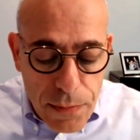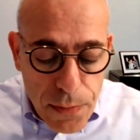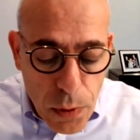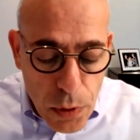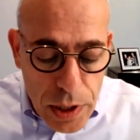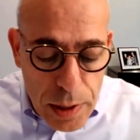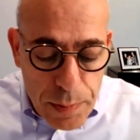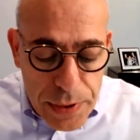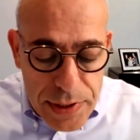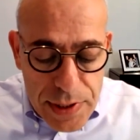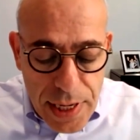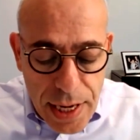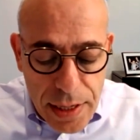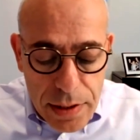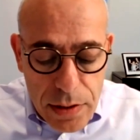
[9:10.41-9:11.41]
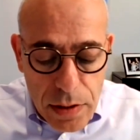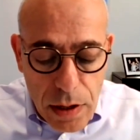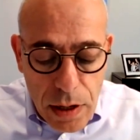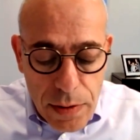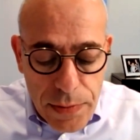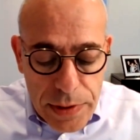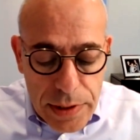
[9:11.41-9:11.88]
40%
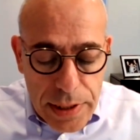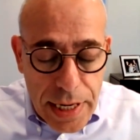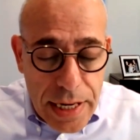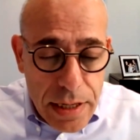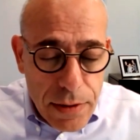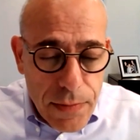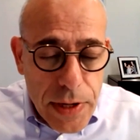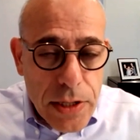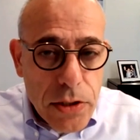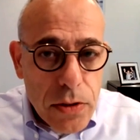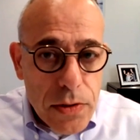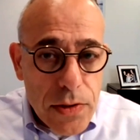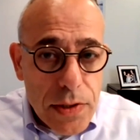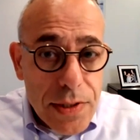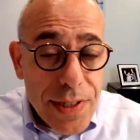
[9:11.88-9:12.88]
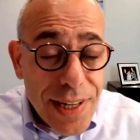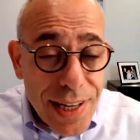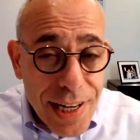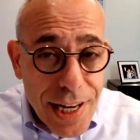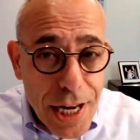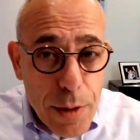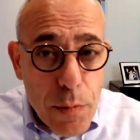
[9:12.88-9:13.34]
of an individual's
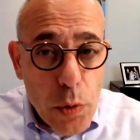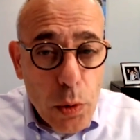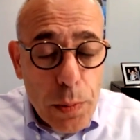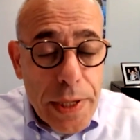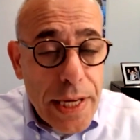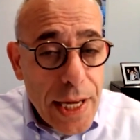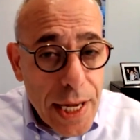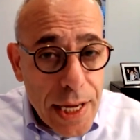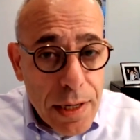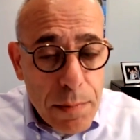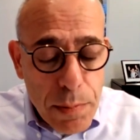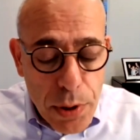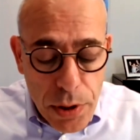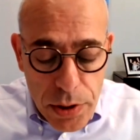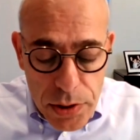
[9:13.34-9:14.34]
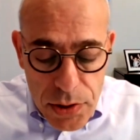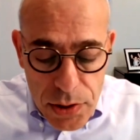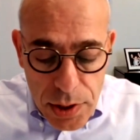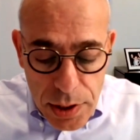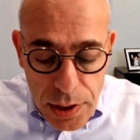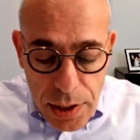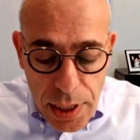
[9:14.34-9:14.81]
time will be in
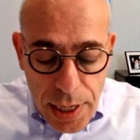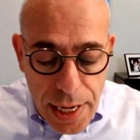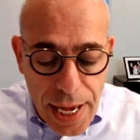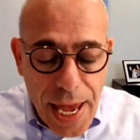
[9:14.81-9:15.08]
person